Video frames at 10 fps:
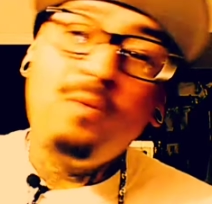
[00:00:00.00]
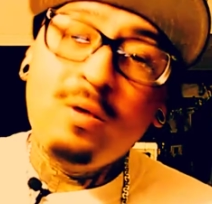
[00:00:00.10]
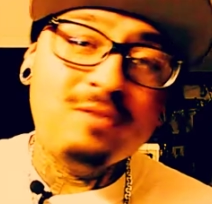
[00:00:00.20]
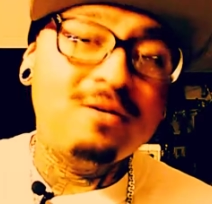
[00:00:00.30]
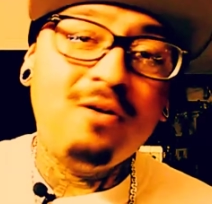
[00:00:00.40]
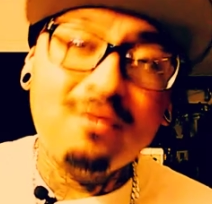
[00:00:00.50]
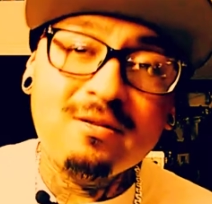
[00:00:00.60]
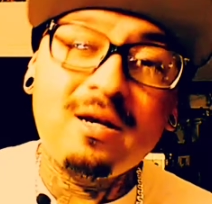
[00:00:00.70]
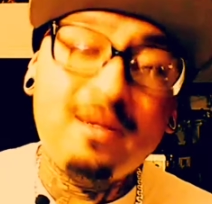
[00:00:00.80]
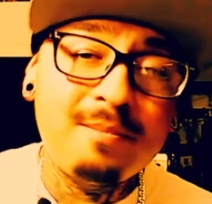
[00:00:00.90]
He wears it all
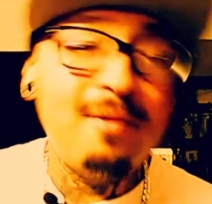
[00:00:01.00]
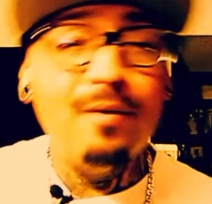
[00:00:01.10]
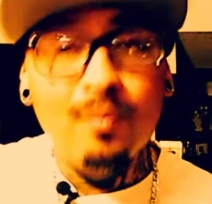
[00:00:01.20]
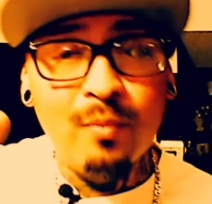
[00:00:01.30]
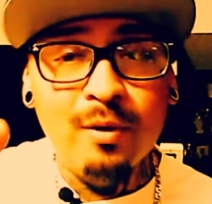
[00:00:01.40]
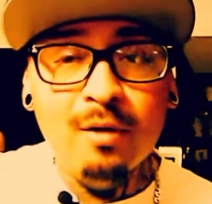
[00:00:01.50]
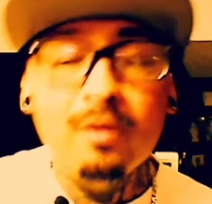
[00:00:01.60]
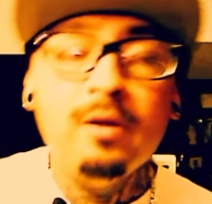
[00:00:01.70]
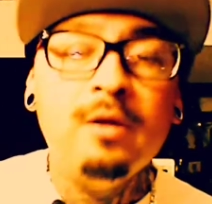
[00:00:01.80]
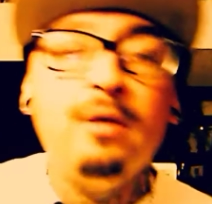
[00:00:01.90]
the time.
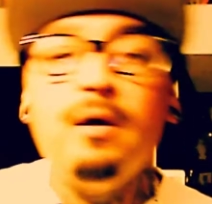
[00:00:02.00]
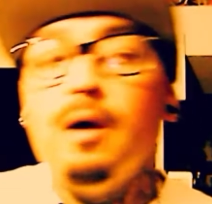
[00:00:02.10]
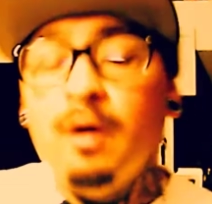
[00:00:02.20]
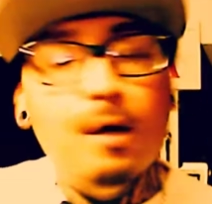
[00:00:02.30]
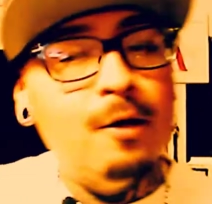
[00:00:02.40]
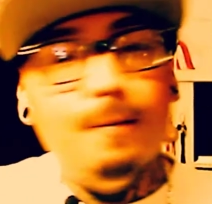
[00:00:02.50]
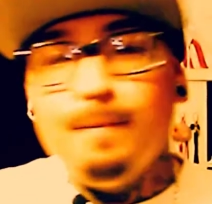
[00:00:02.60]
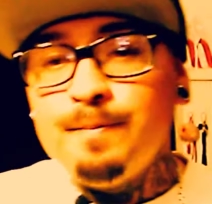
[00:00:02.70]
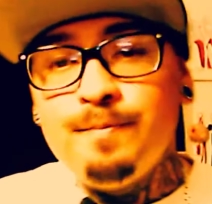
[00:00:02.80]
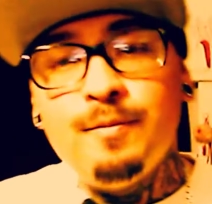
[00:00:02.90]
Real. You
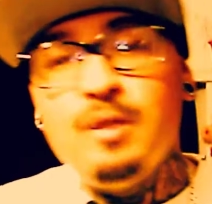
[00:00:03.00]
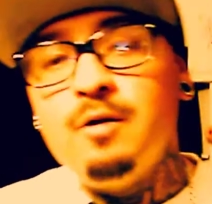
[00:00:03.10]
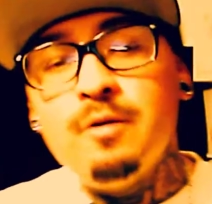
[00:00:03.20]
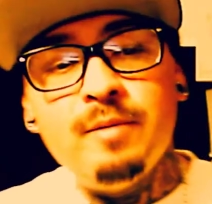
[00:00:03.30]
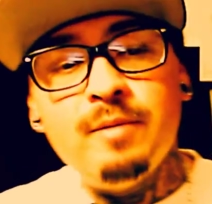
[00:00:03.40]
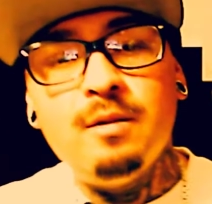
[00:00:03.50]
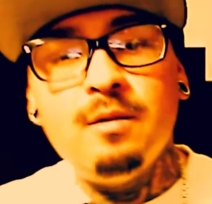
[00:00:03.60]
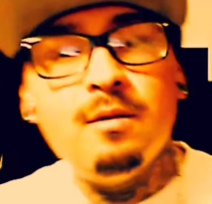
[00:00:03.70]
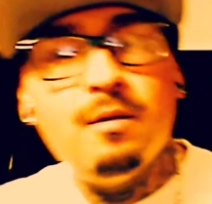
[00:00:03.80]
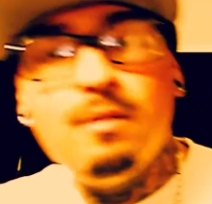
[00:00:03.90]
know what I
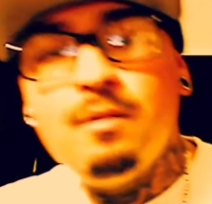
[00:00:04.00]
mean?